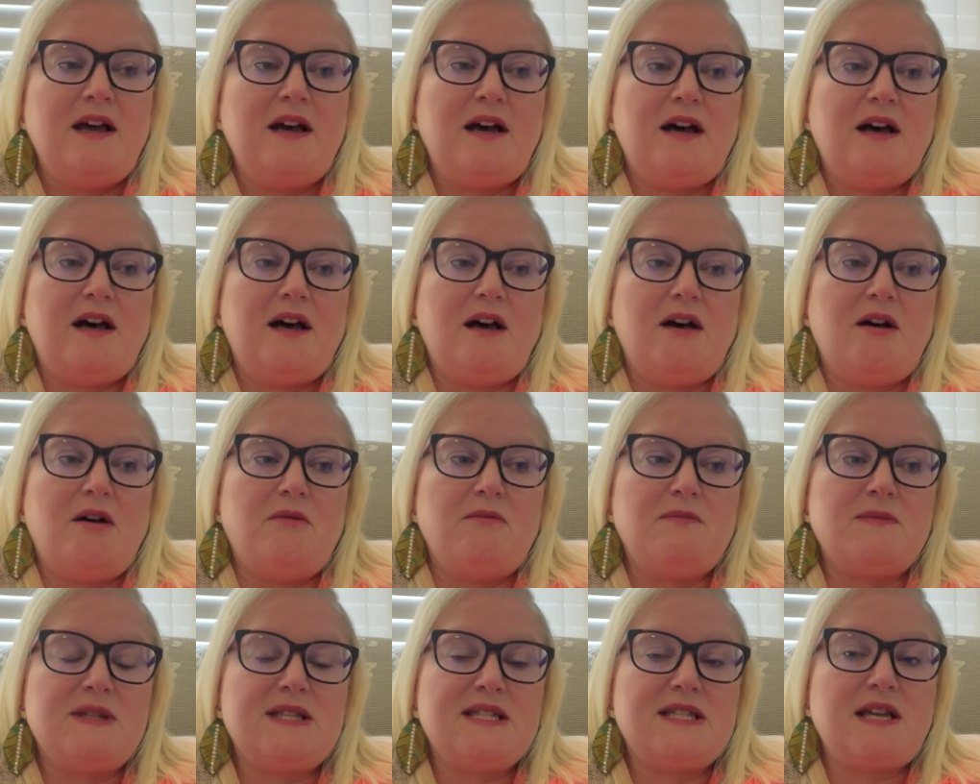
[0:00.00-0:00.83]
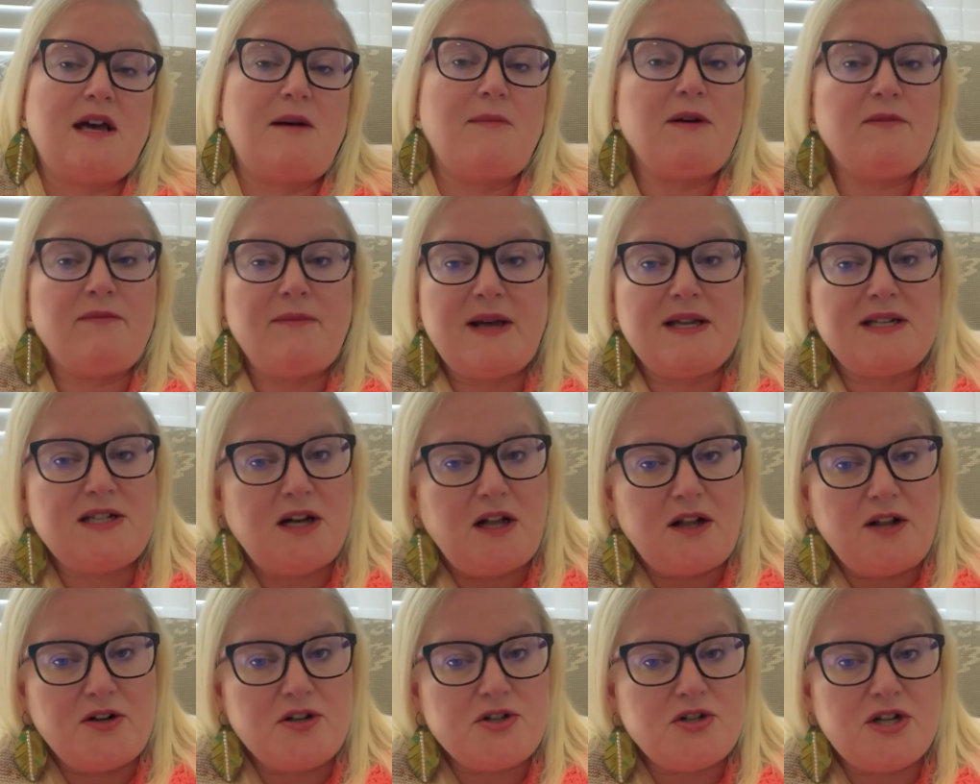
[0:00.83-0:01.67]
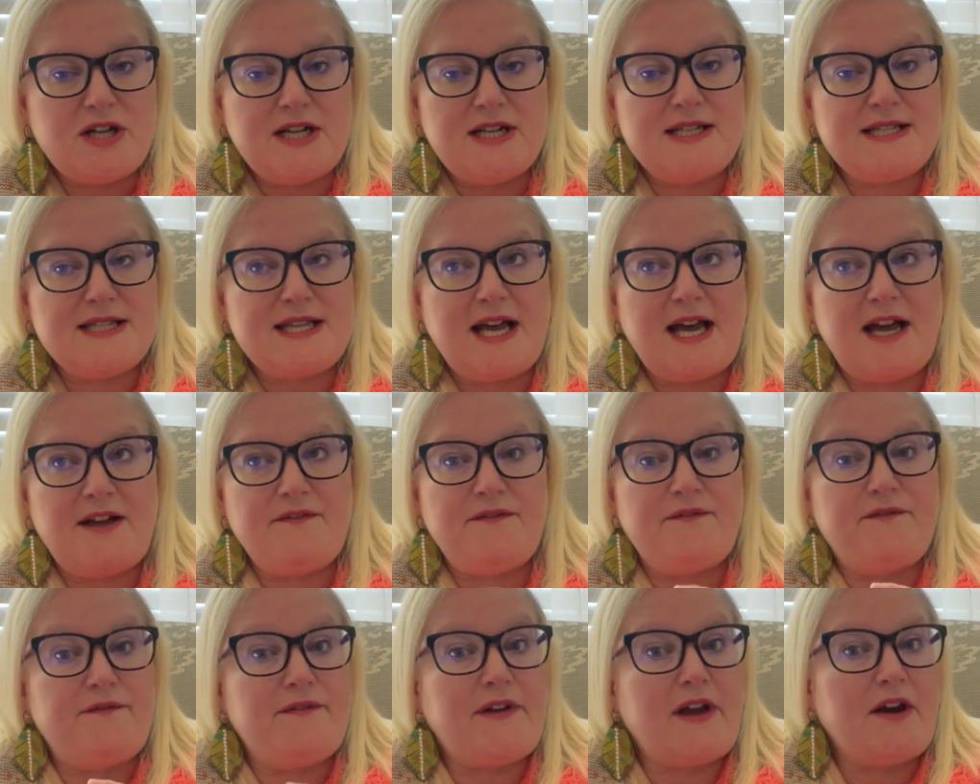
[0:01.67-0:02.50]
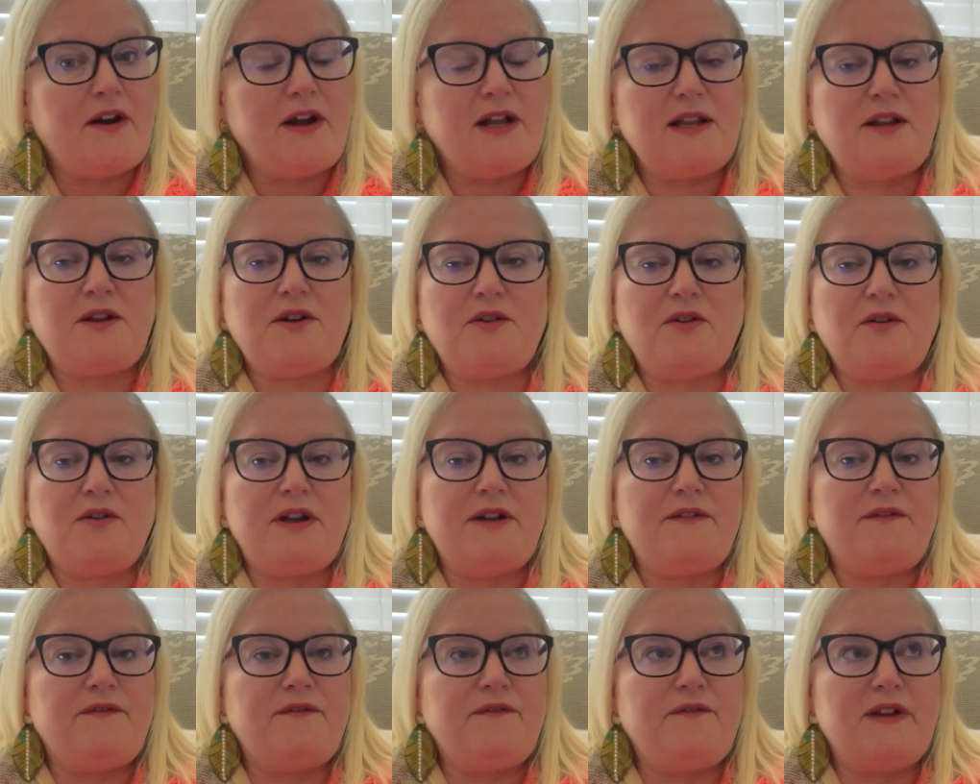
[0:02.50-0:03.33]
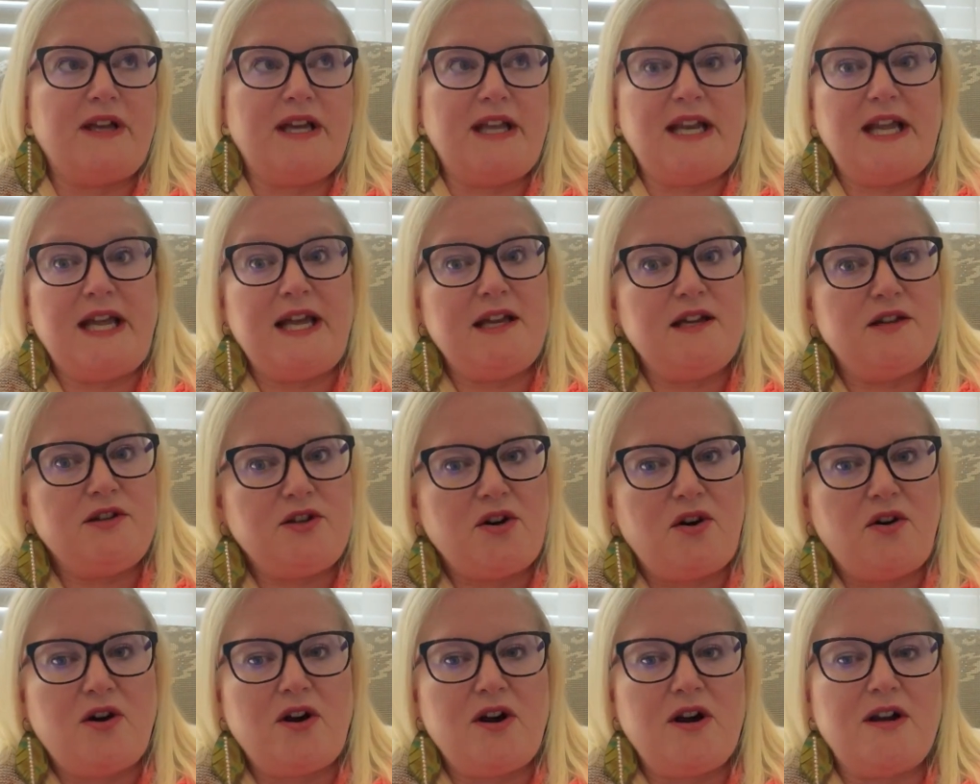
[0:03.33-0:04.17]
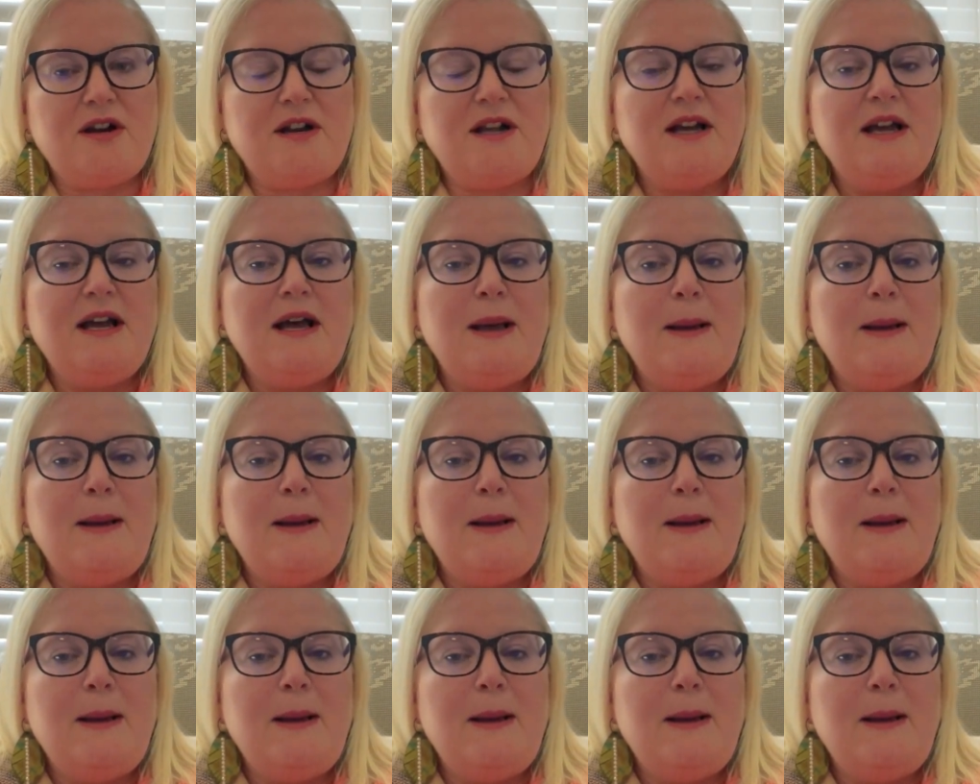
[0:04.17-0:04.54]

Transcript: Some of my Dollar Trees had very little, if any, yarn,